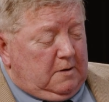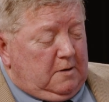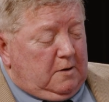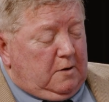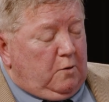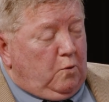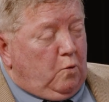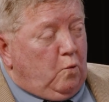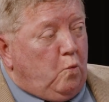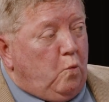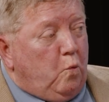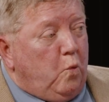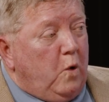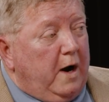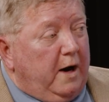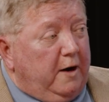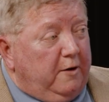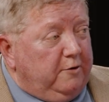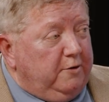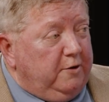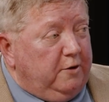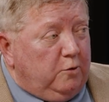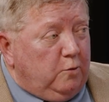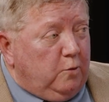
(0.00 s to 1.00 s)

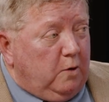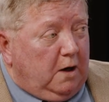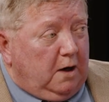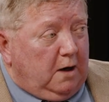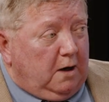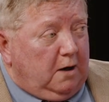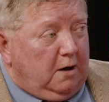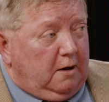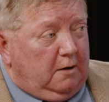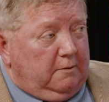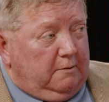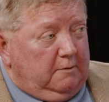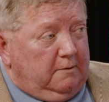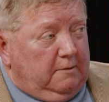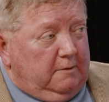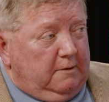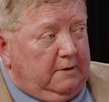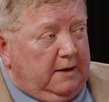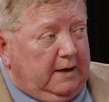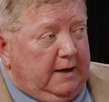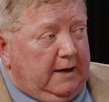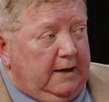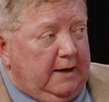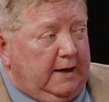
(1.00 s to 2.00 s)
where you are
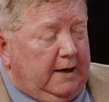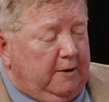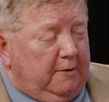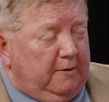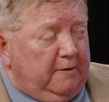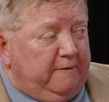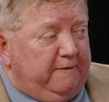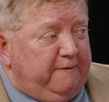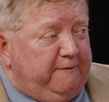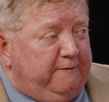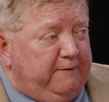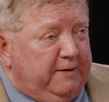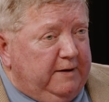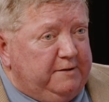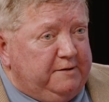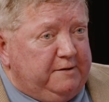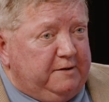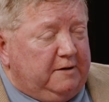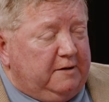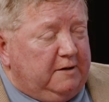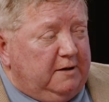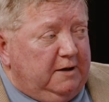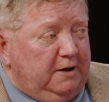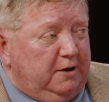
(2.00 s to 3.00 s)
and how to
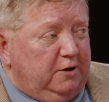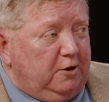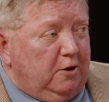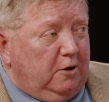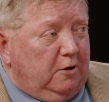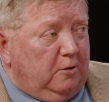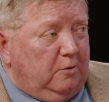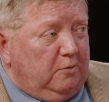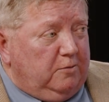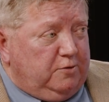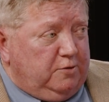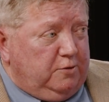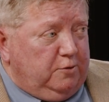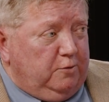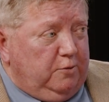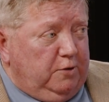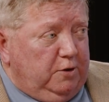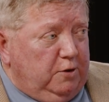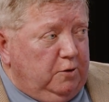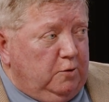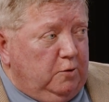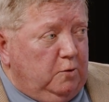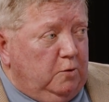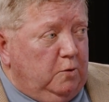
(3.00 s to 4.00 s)
physically go to
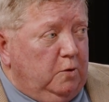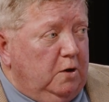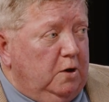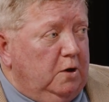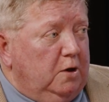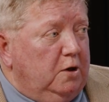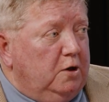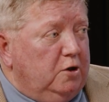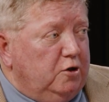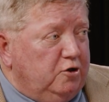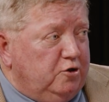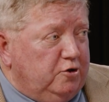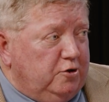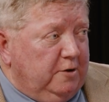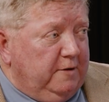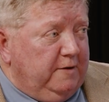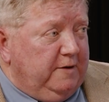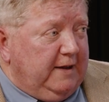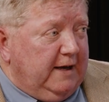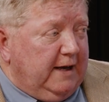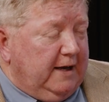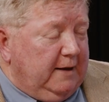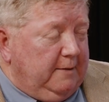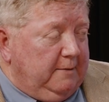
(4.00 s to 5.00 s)
you should
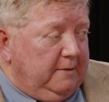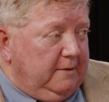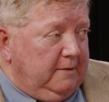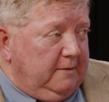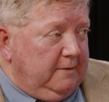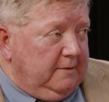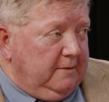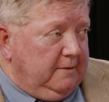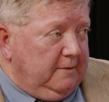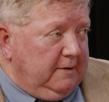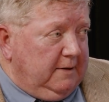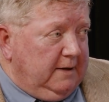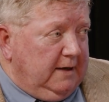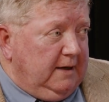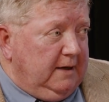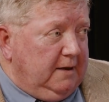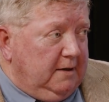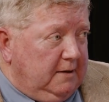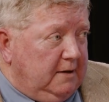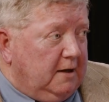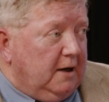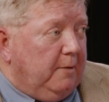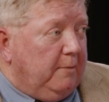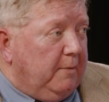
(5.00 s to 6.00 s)
that need come